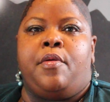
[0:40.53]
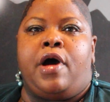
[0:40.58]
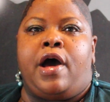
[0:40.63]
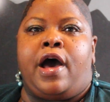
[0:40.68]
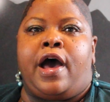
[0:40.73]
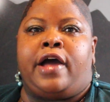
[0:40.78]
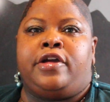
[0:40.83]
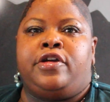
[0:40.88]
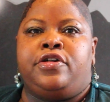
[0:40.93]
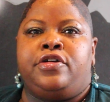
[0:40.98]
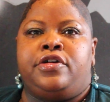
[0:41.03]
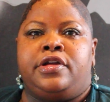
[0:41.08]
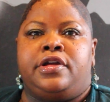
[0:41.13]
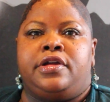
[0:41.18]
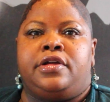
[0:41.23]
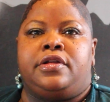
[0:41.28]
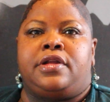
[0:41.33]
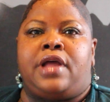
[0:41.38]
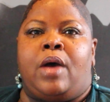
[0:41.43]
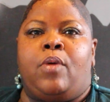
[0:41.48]

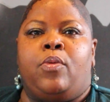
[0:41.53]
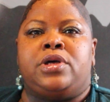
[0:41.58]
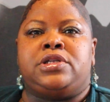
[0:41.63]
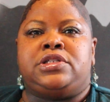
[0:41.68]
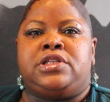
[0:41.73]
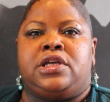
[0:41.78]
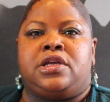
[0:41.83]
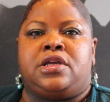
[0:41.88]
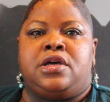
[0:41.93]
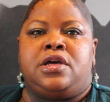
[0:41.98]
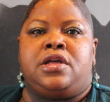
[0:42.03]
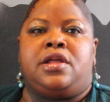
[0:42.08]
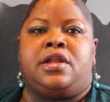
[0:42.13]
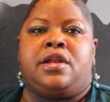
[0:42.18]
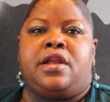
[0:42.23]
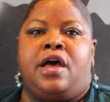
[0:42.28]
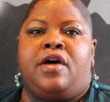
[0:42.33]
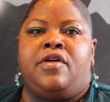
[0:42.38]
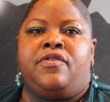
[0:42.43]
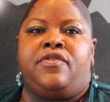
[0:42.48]
I wasn't good
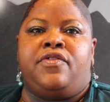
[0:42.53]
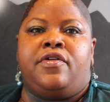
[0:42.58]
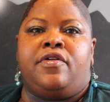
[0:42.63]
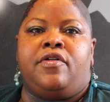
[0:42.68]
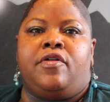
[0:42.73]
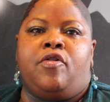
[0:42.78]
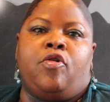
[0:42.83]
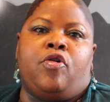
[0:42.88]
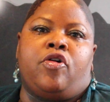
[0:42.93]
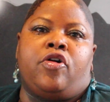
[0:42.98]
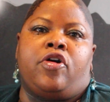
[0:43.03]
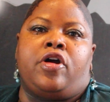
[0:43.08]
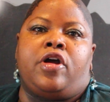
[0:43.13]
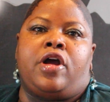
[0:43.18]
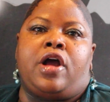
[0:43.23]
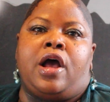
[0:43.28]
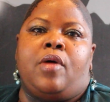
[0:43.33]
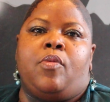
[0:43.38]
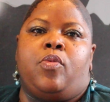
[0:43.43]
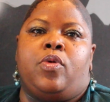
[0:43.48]
enough, or
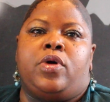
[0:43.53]
I